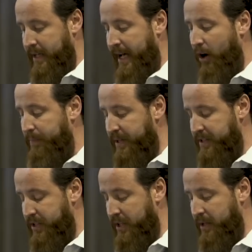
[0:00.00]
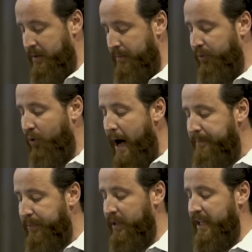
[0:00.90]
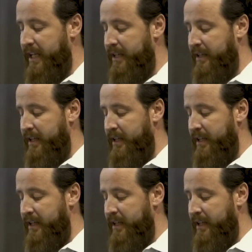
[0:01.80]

Help us to properly